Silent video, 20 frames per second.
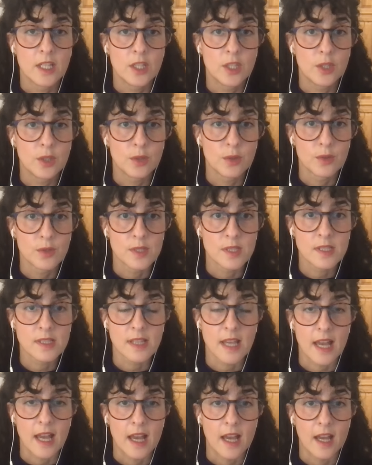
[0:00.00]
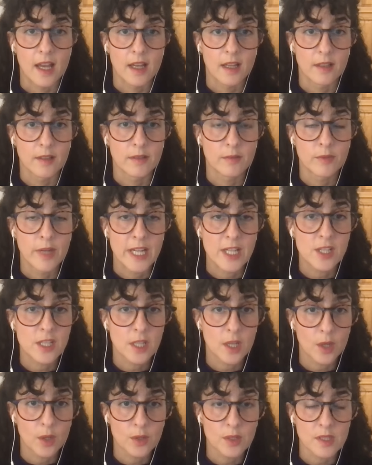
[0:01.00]
use uh,
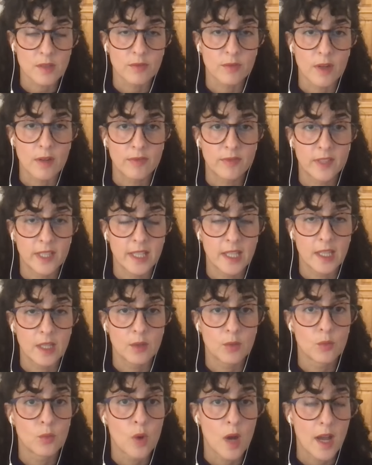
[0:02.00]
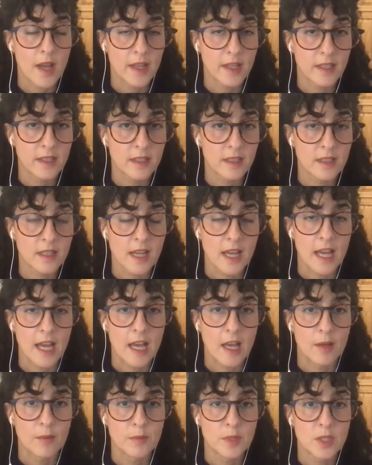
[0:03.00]
ratios of roughly one
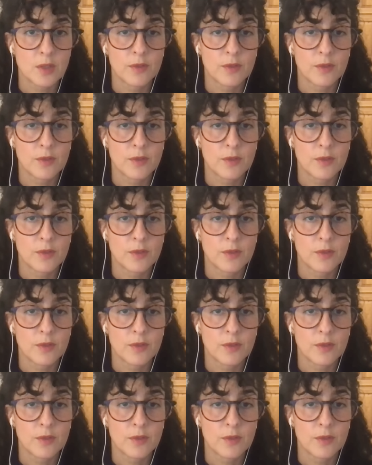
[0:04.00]
um,